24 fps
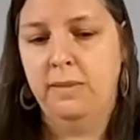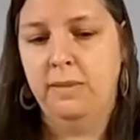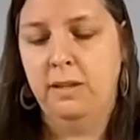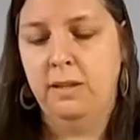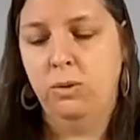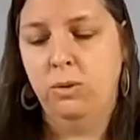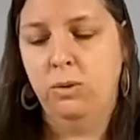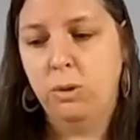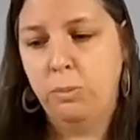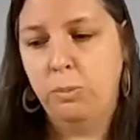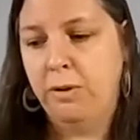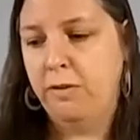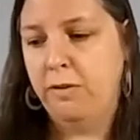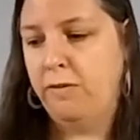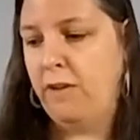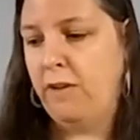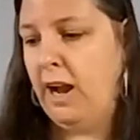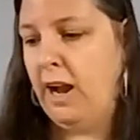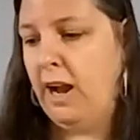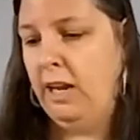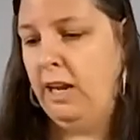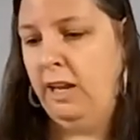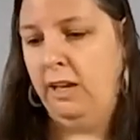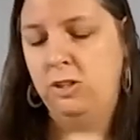the Lord
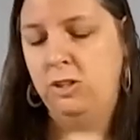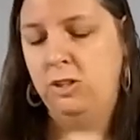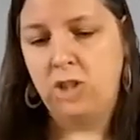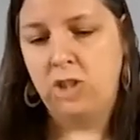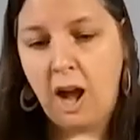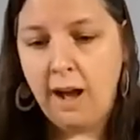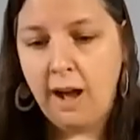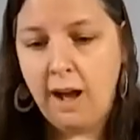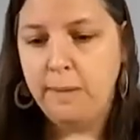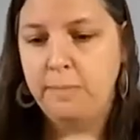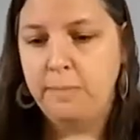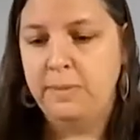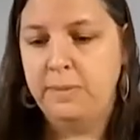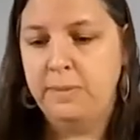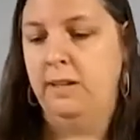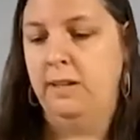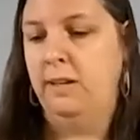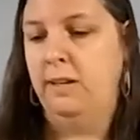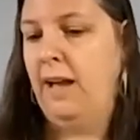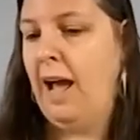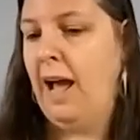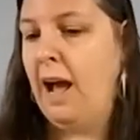providing jobs and